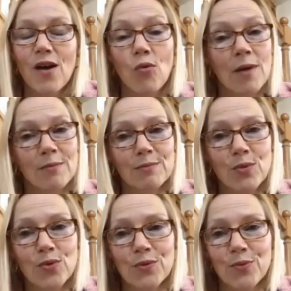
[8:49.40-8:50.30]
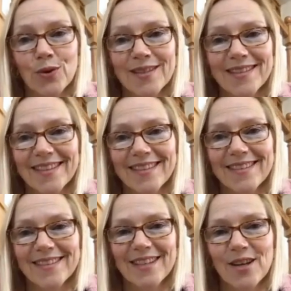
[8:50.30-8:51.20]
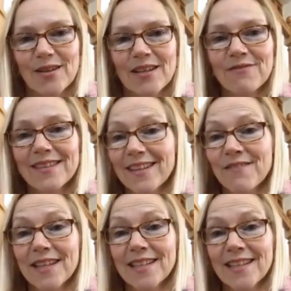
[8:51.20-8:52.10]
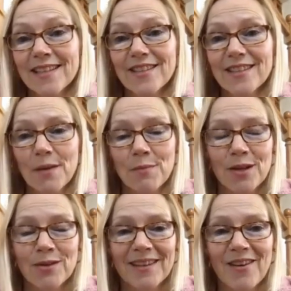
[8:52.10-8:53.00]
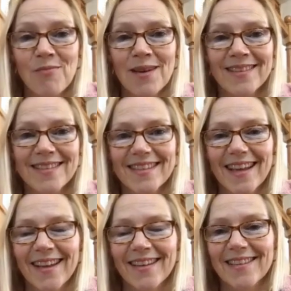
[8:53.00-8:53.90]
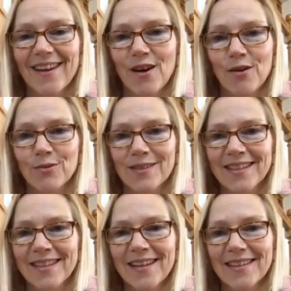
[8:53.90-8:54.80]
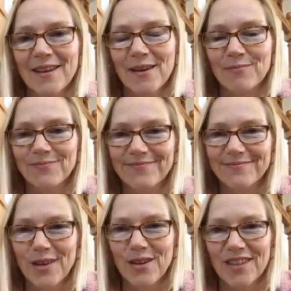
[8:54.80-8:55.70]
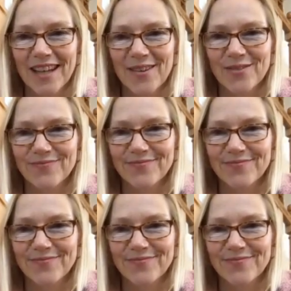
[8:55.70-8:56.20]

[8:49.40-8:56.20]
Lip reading: or maybe more than one did. So if they did, just let me know in the comments, and I will see you next time. Bye for